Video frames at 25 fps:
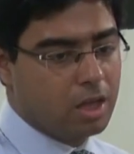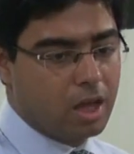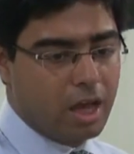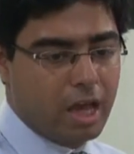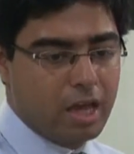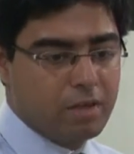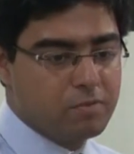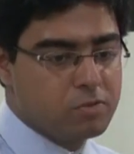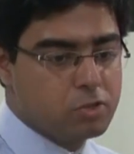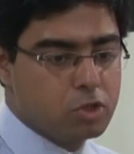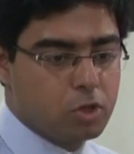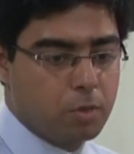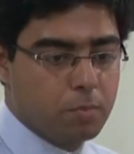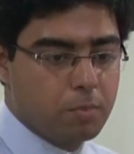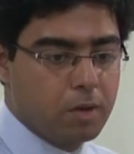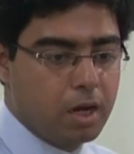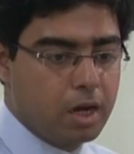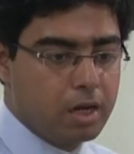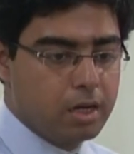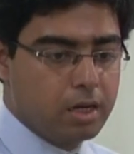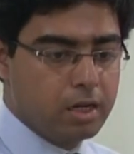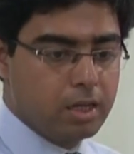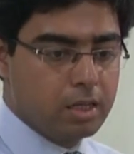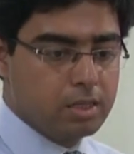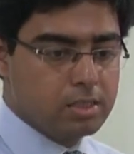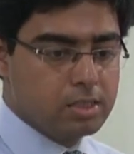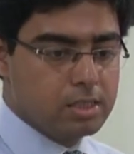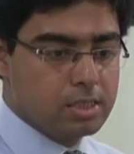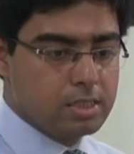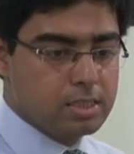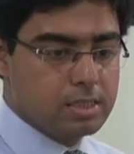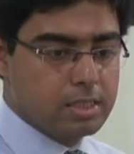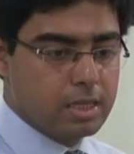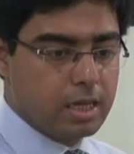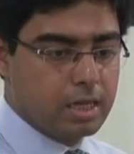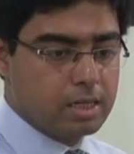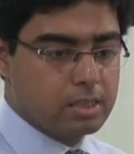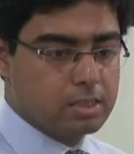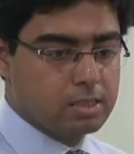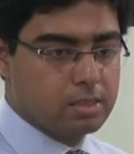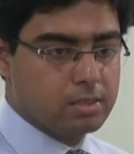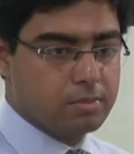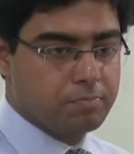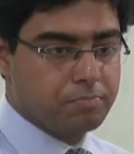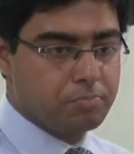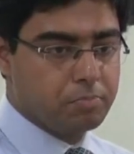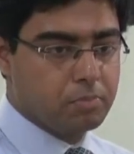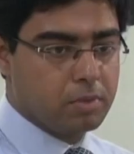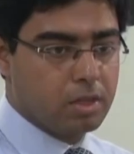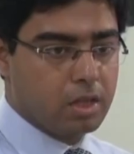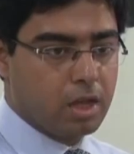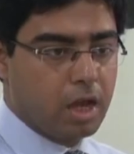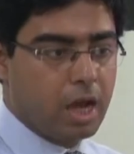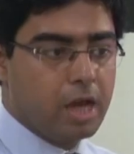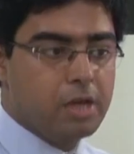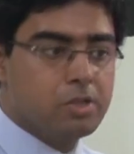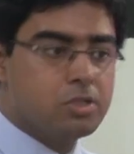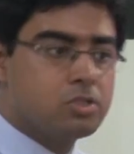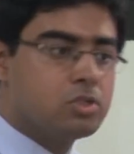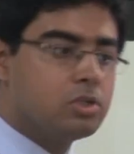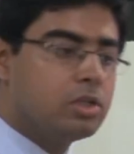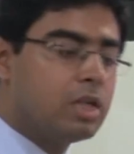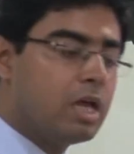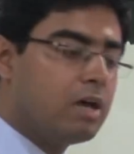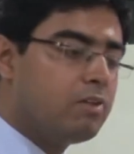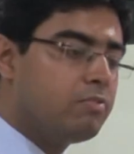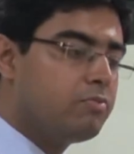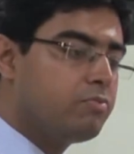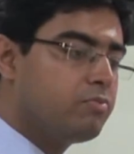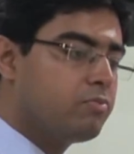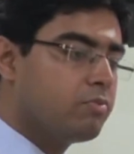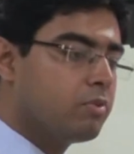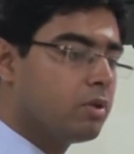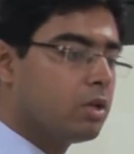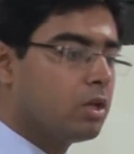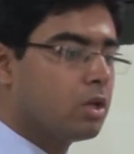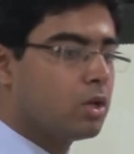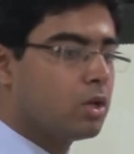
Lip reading: I have stopped gardening since that. I used to love